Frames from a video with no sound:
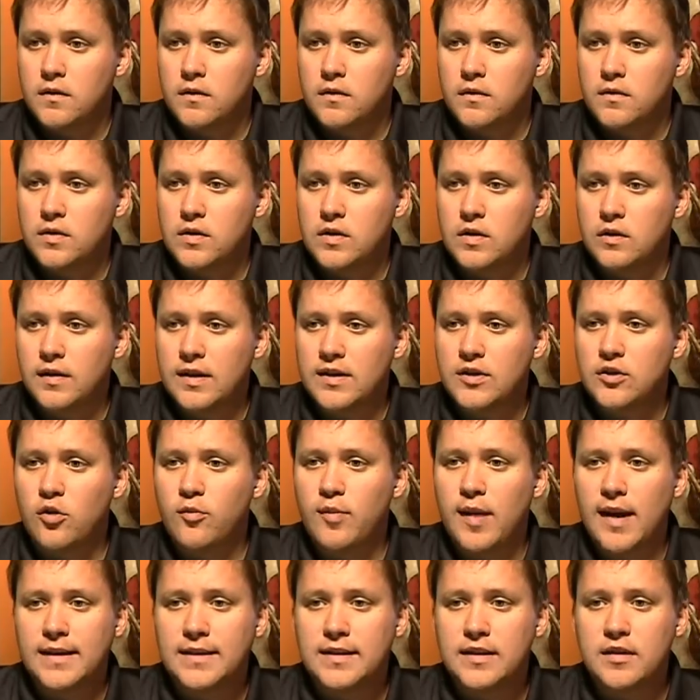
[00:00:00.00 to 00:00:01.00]
So let's go
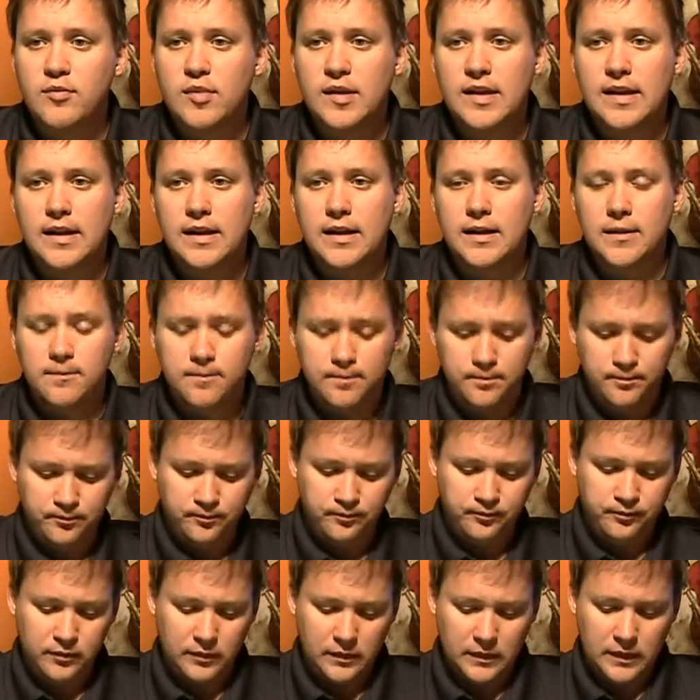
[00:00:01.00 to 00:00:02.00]
back to the beginning,
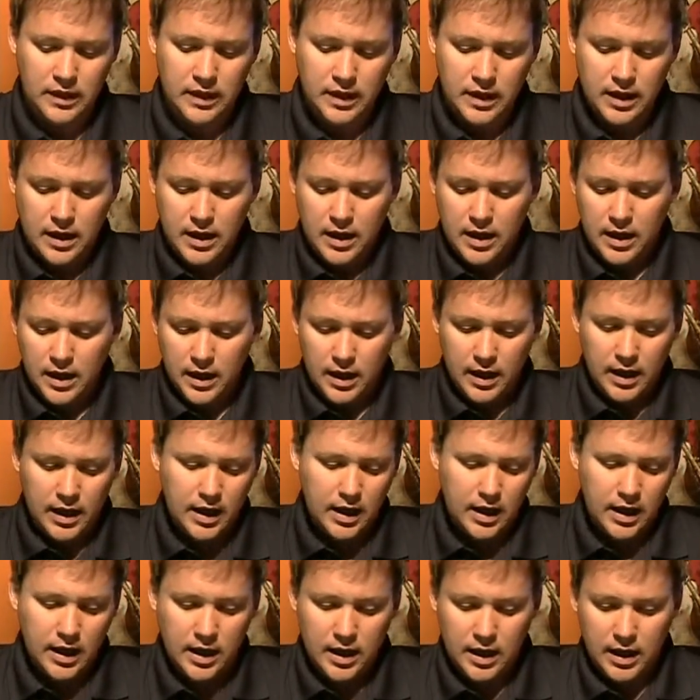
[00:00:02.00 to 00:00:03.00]

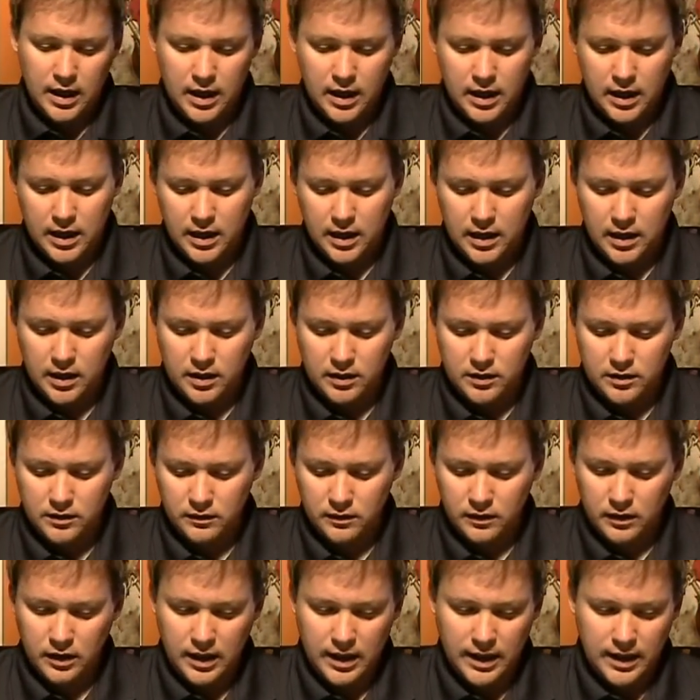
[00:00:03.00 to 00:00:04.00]
and
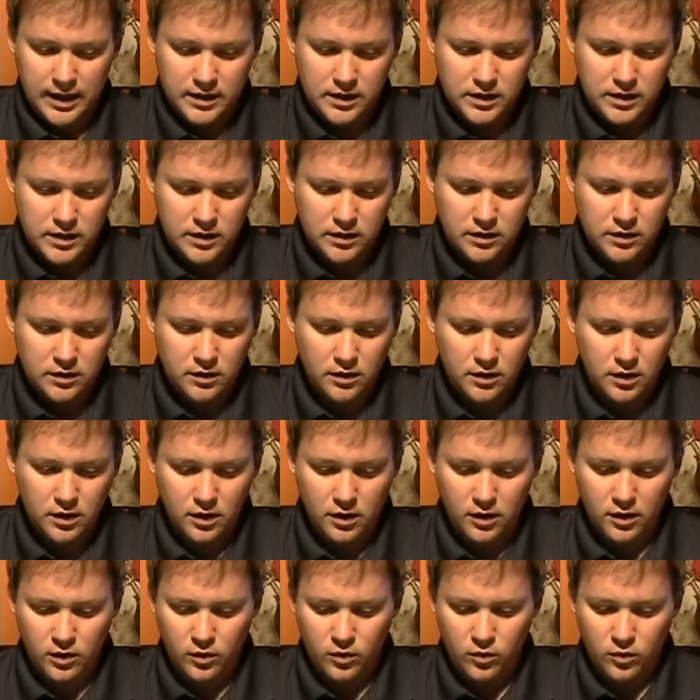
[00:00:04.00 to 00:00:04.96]
let's go